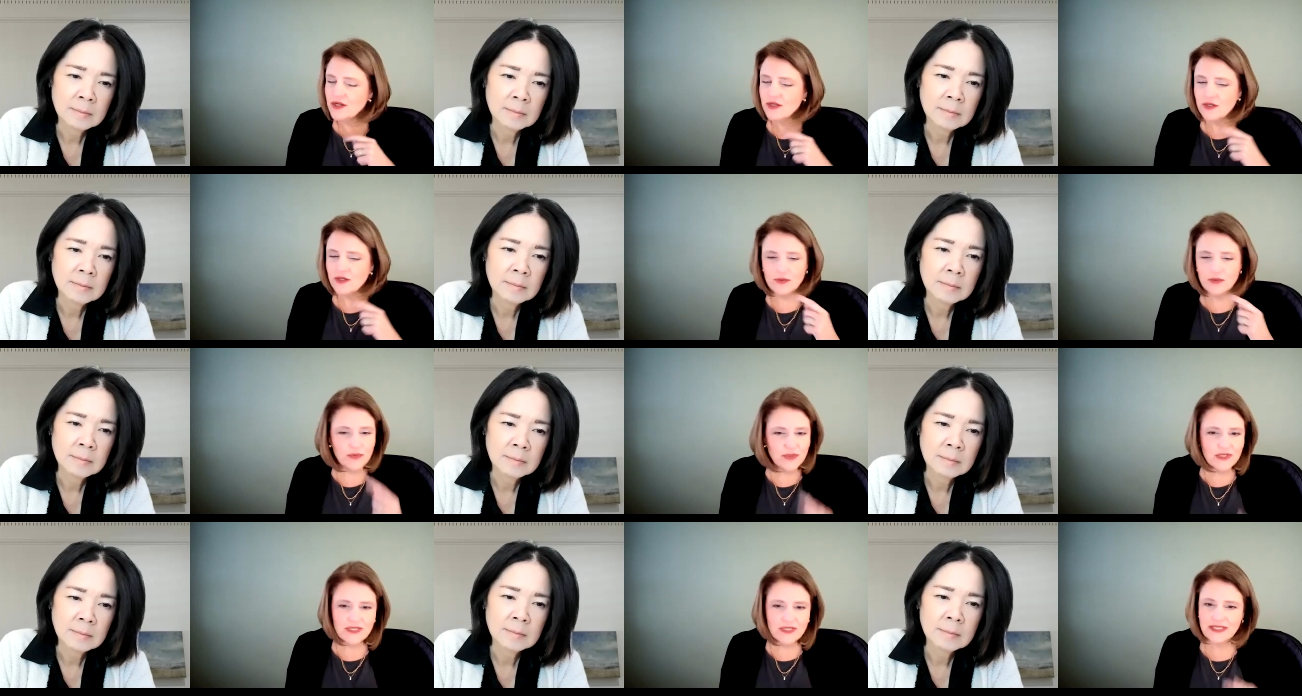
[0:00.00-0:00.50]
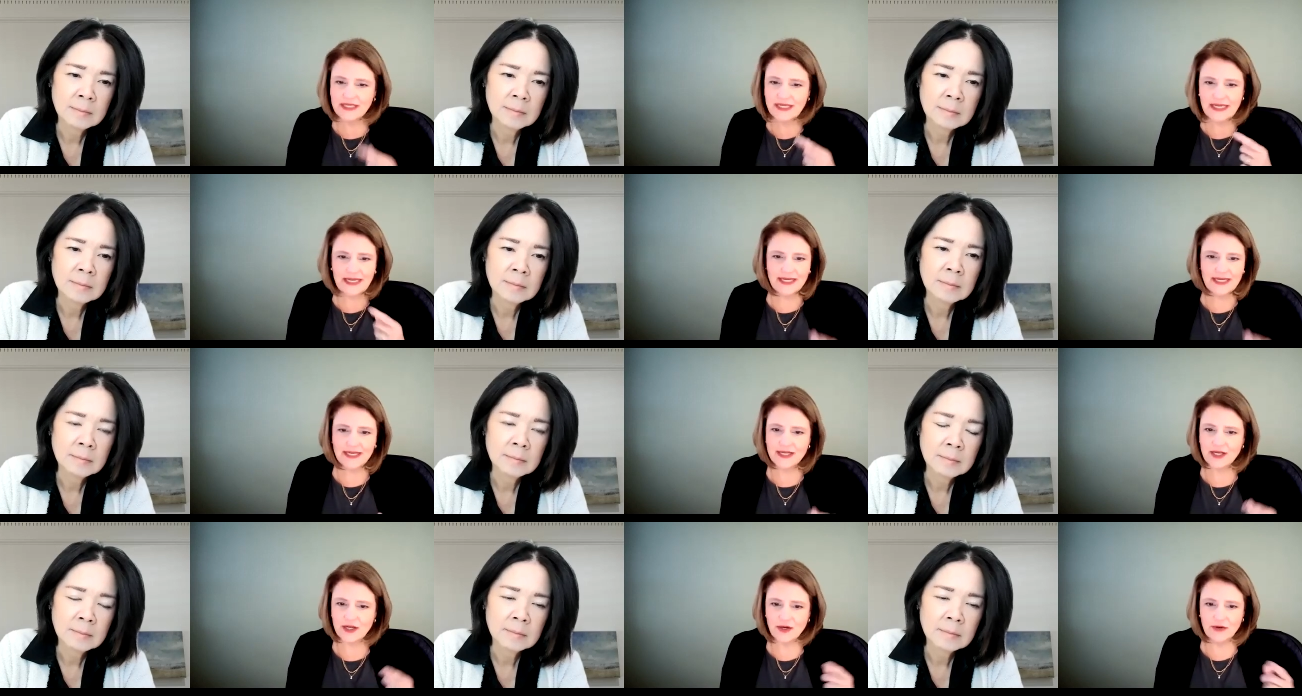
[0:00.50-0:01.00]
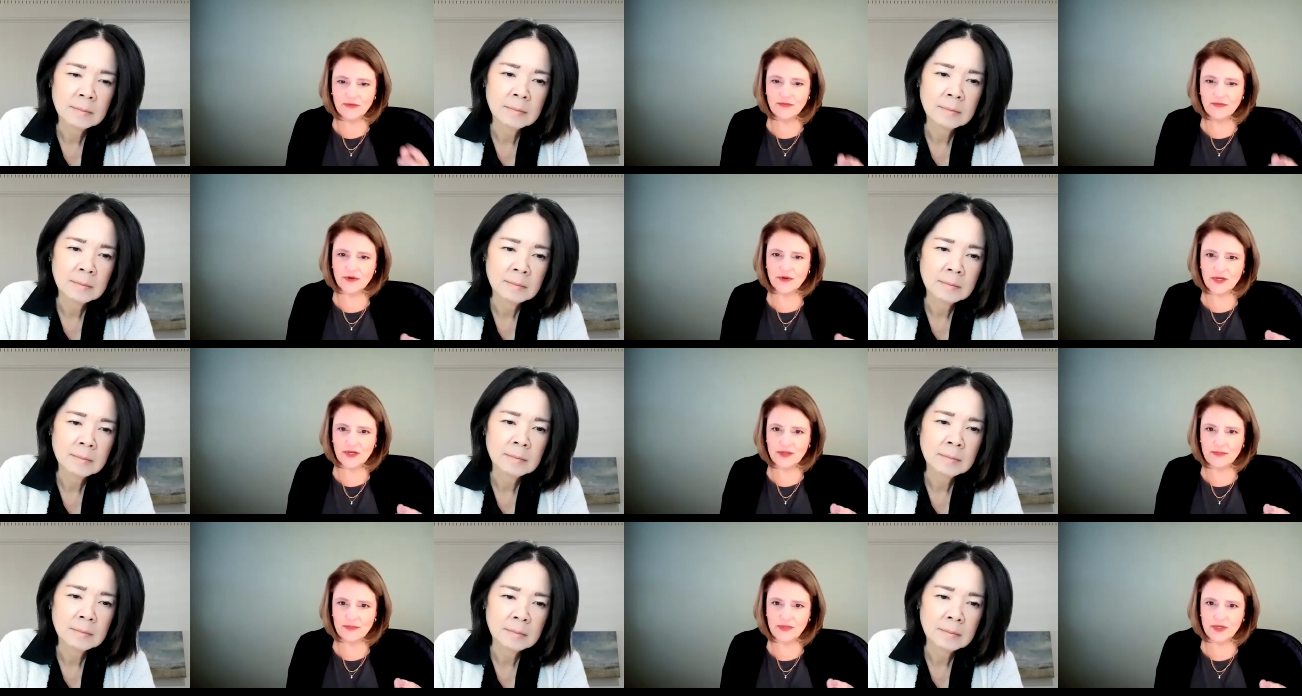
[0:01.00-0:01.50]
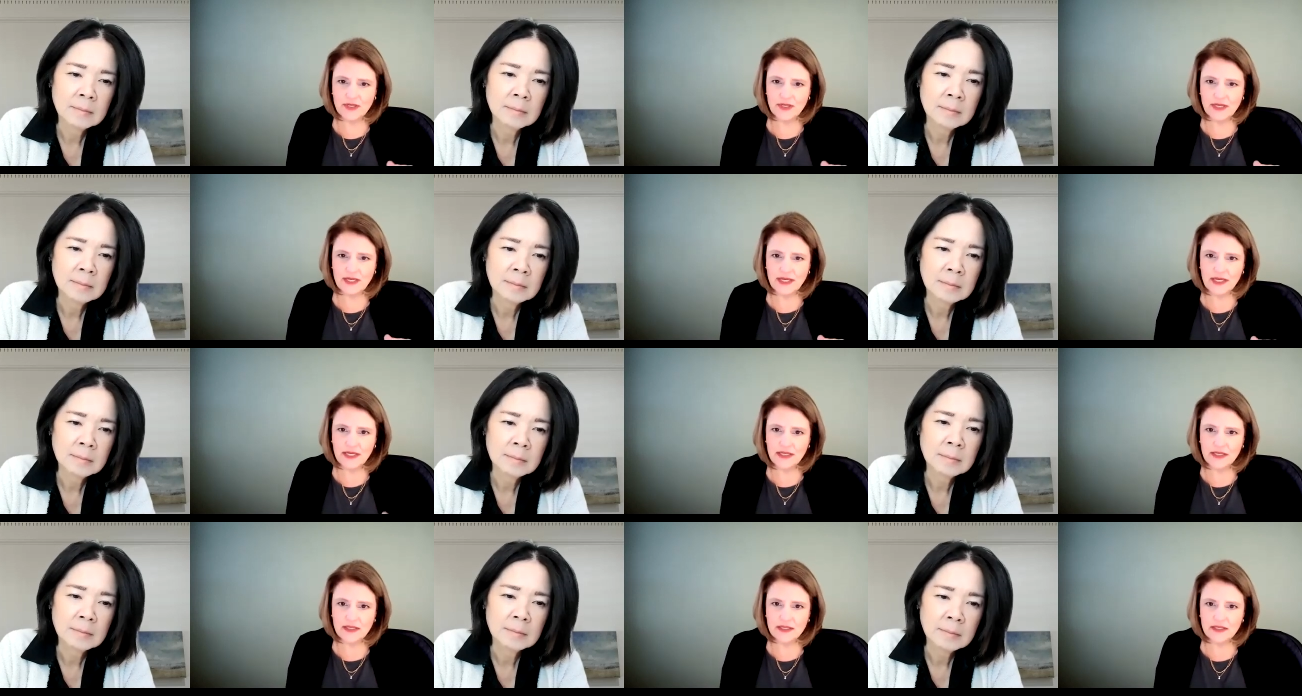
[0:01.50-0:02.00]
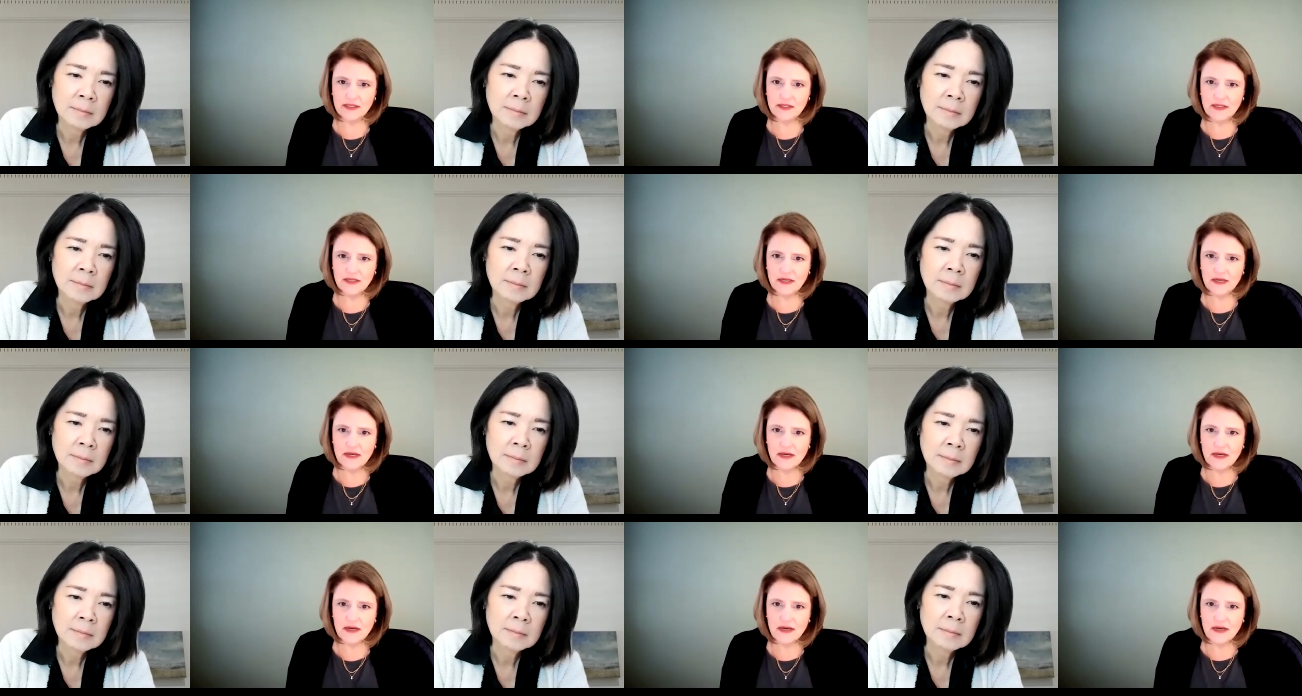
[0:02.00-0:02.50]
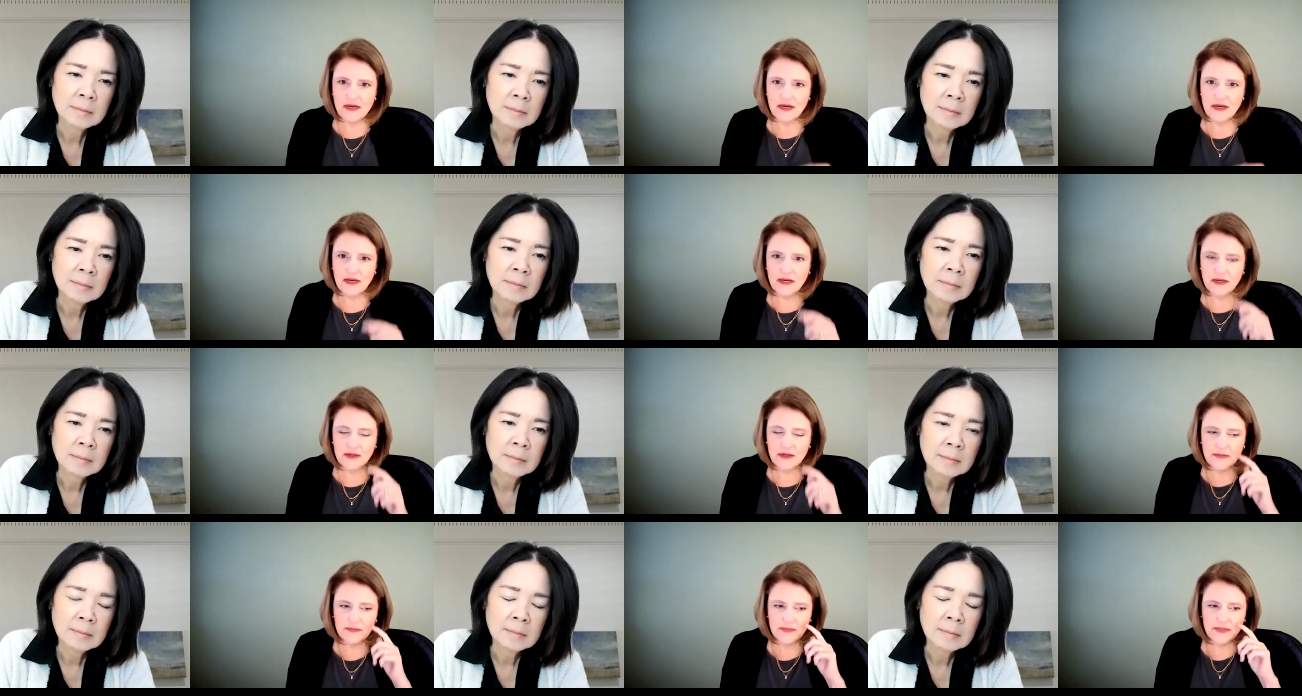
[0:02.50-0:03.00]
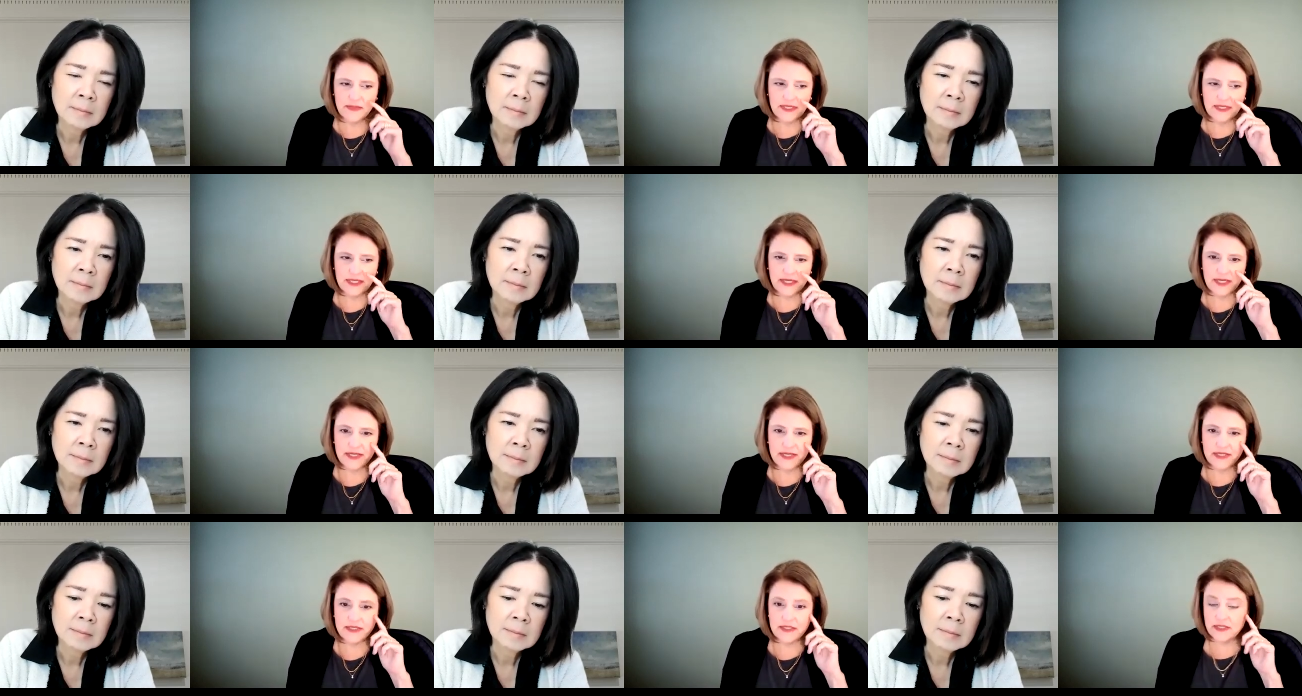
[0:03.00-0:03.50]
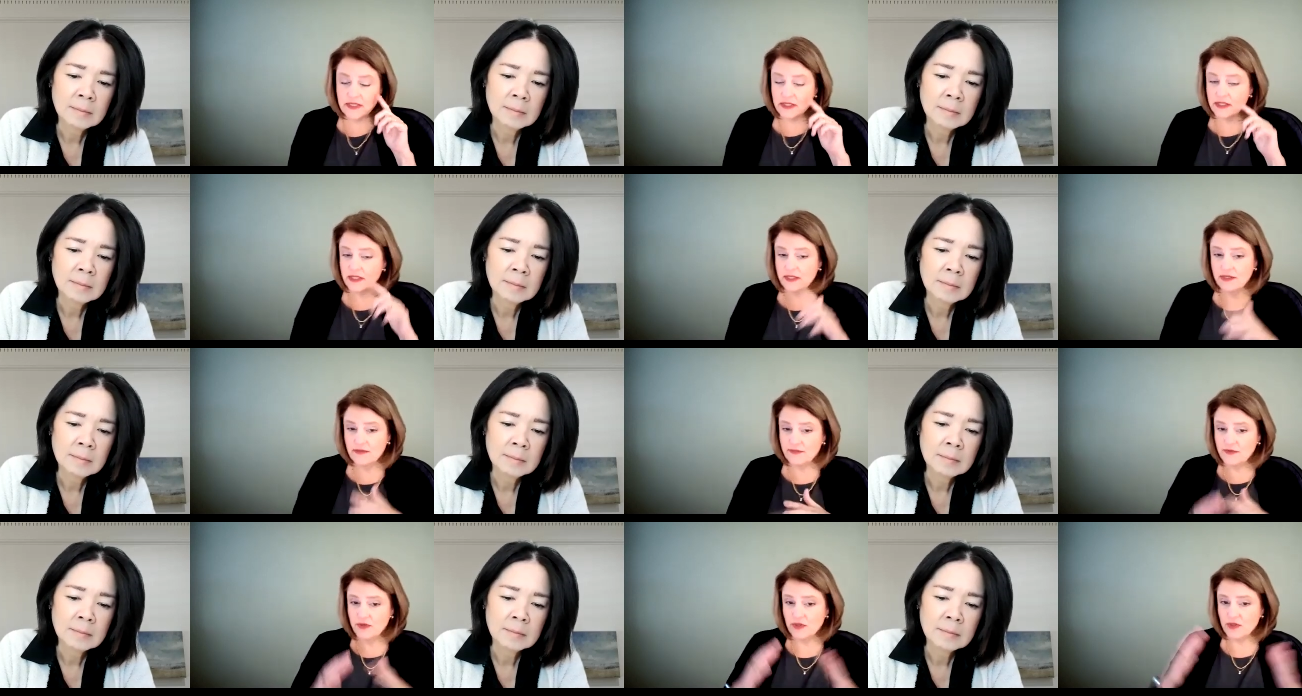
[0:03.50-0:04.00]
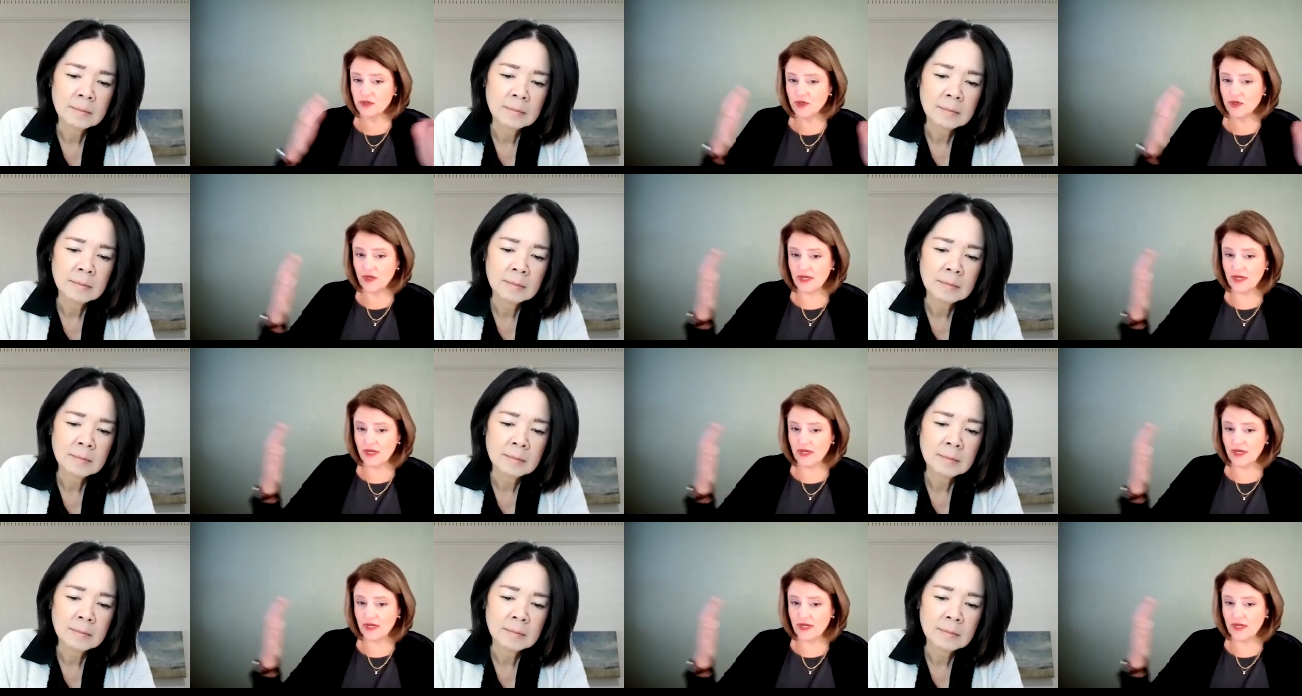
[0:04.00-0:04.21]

Speaker 1: you really can't over communicate. Um, because if you